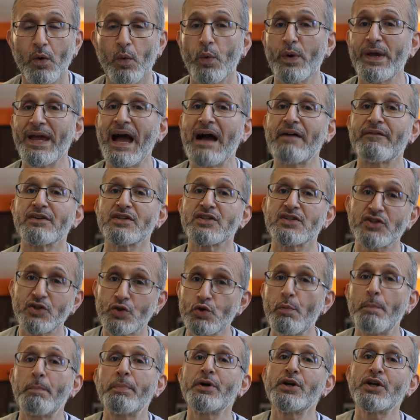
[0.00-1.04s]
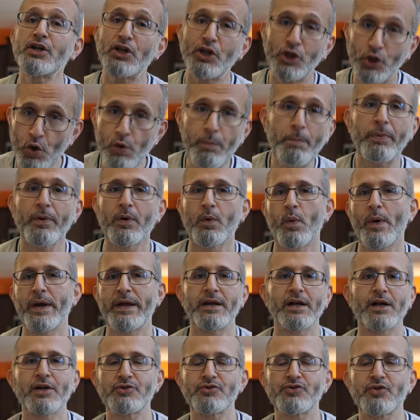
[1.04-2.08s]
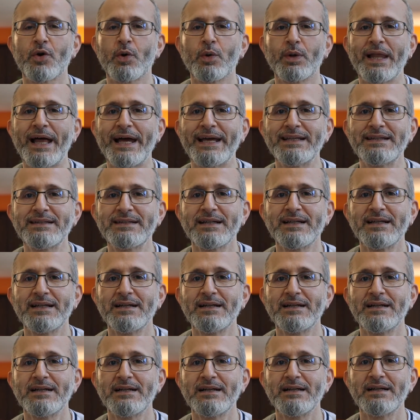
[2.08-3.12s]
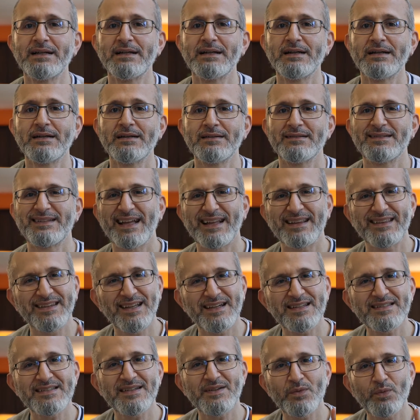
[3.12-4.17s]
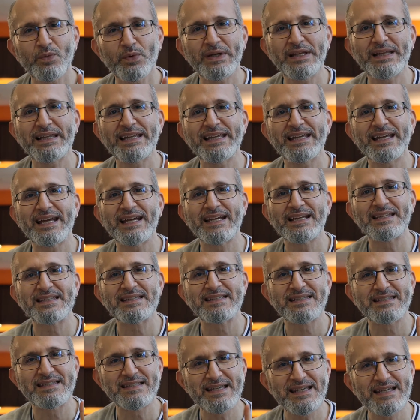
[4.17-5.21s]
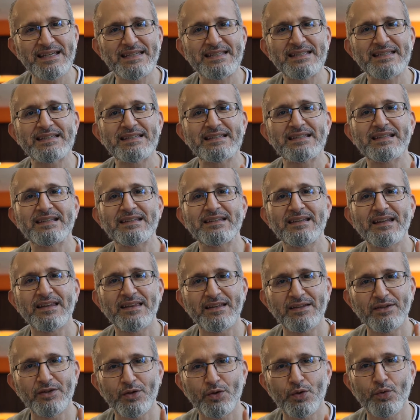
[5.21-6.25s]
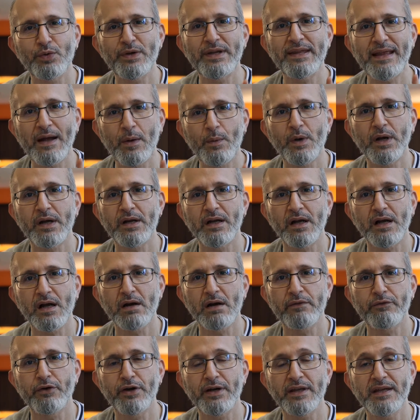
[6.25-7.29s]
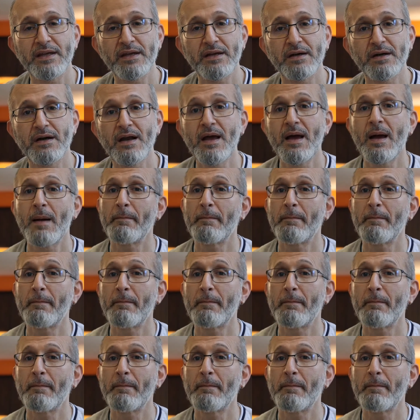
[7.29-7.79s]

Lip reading: We have a super duper way to control light that doesn't really exist to the degree that we're going to cover it here.